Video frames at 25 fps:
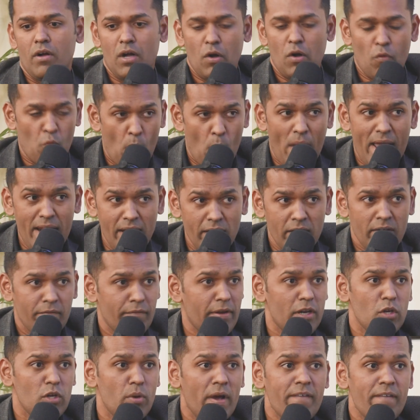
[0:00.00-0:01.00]

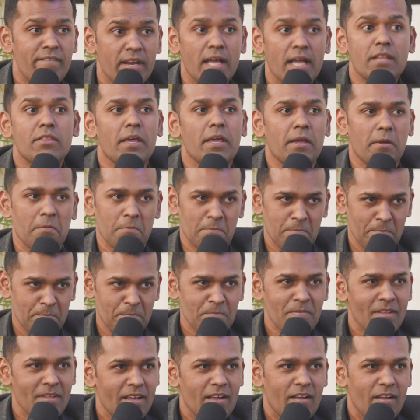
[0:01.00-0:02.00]
when you have nothing,
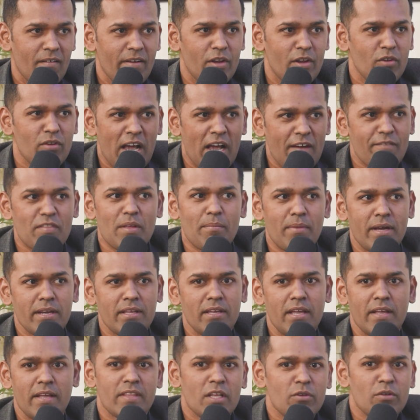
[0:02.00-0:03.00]
when you have the
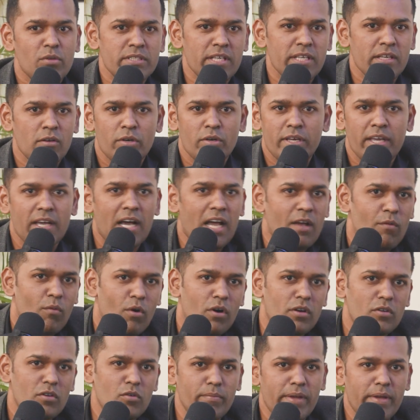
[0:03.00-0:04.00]
money and then you're saying, okay, I
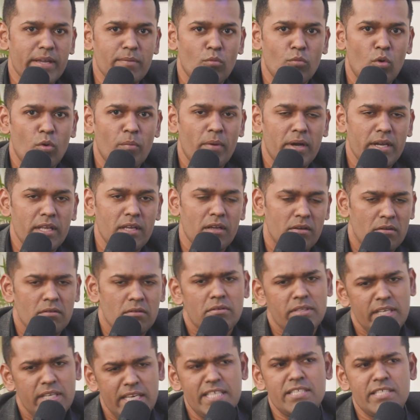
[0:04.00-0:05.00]
want to make more money,
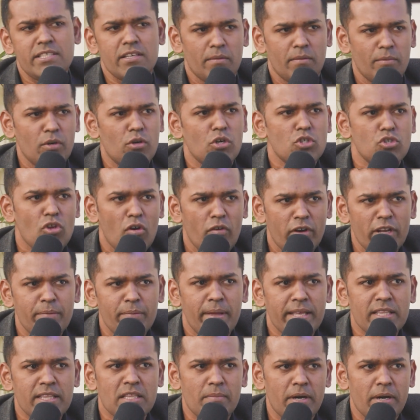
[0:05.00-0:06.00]
easier because you already
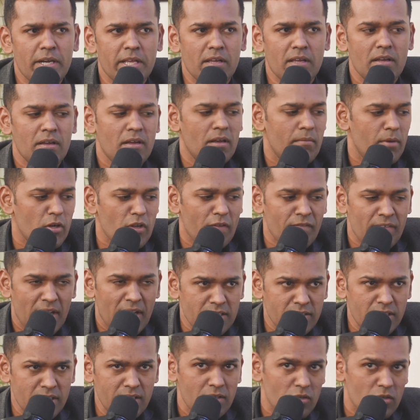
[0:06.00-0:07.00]
make the money. But you have
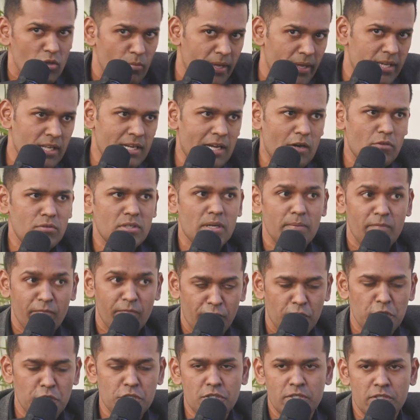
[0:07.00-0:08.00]
nothing, you make an outcome,
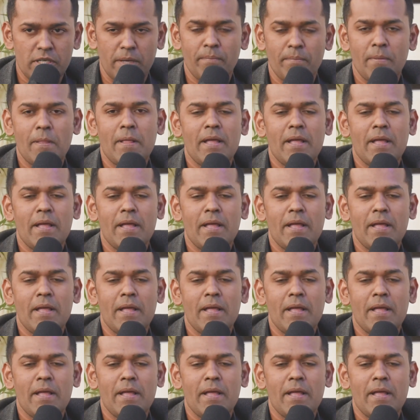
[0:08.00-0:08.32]
first step.